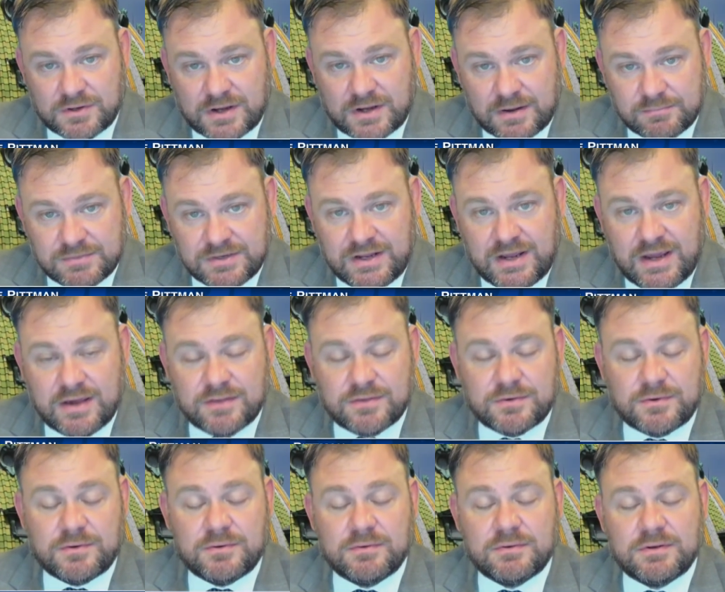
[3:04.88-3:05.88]
come
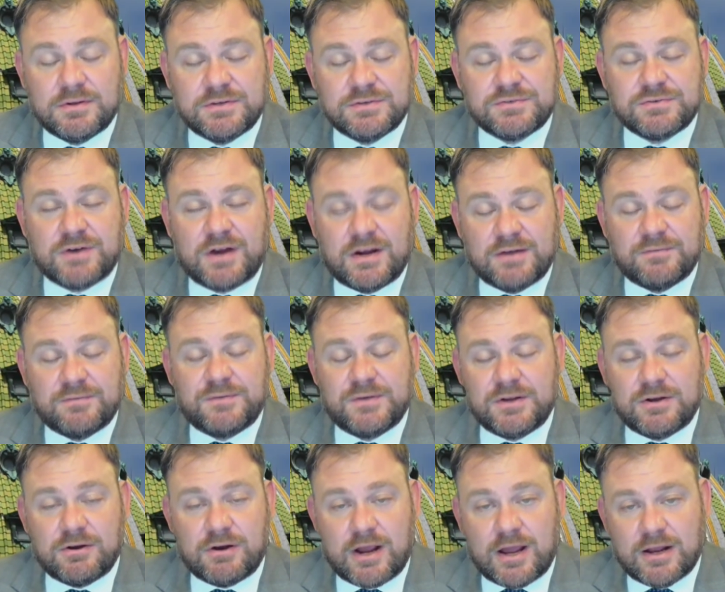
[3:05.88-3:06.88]
together and try to
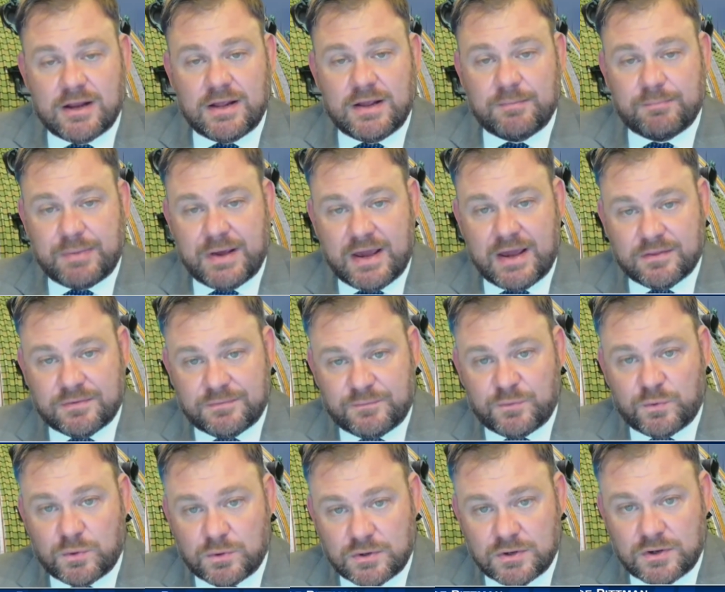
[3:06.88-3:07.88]
figure out a path
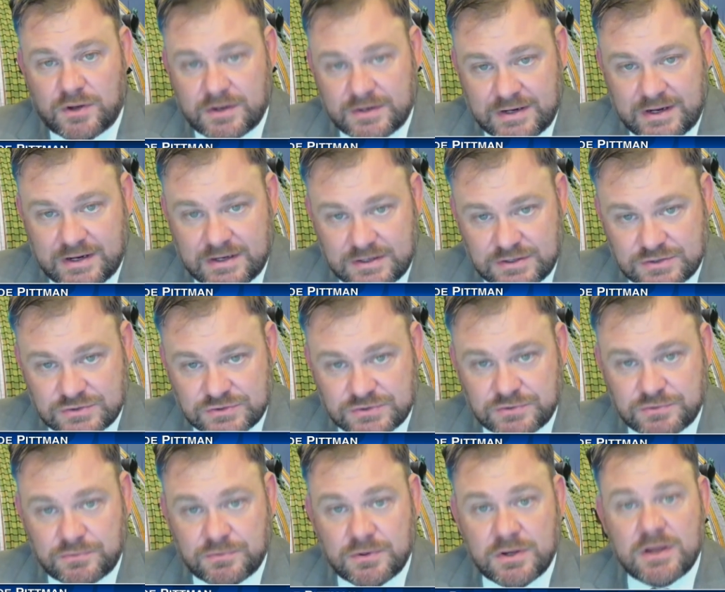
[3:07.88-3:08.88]
forward on that
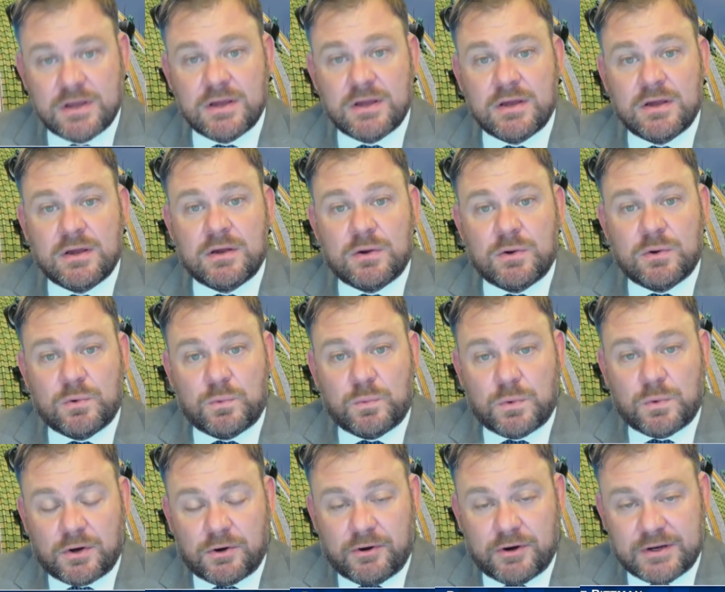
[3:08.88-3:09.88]
issue,
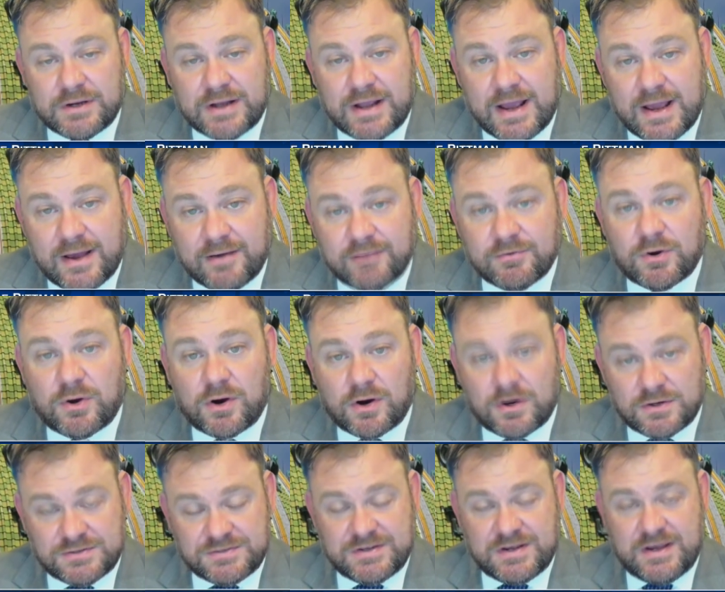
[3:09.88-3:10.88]
we're going to have a
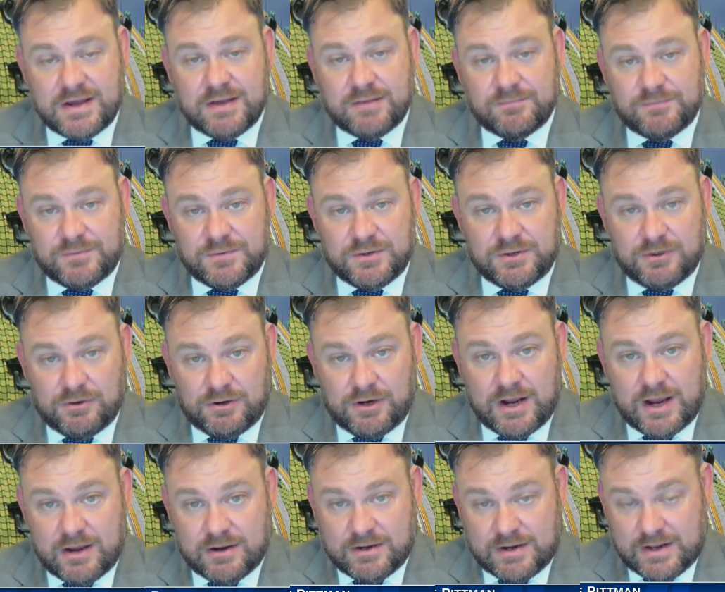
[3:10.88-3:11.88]
hard time figuring
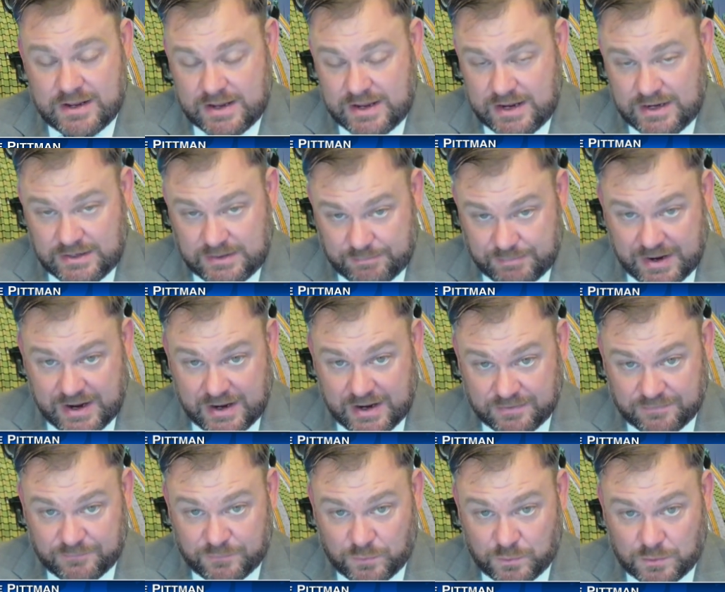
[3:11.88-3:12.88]
out any
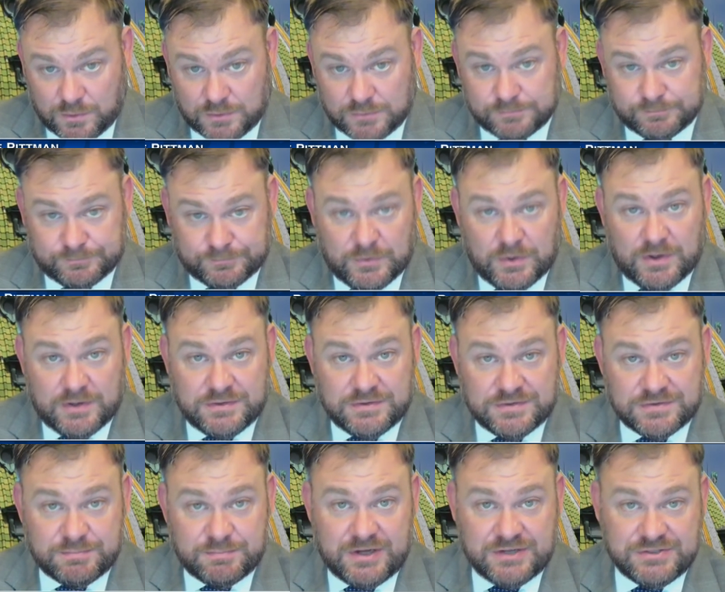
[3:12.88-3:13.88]
path forward on
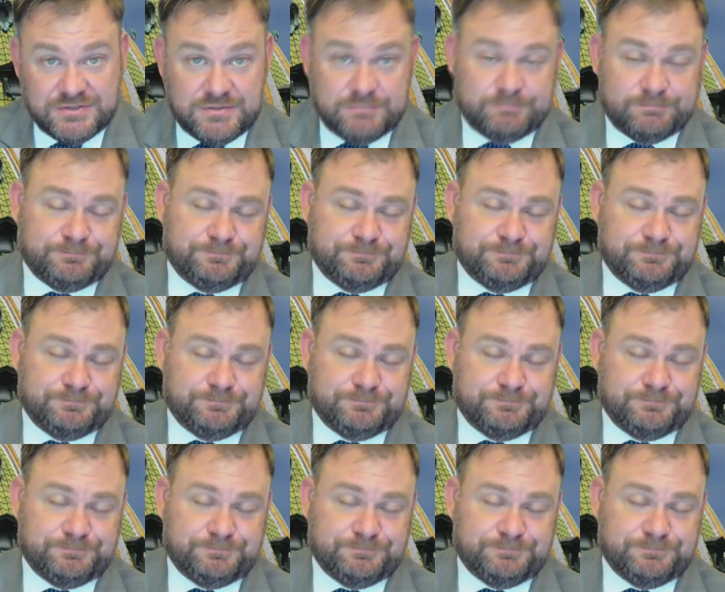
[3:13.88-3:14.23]
this budget.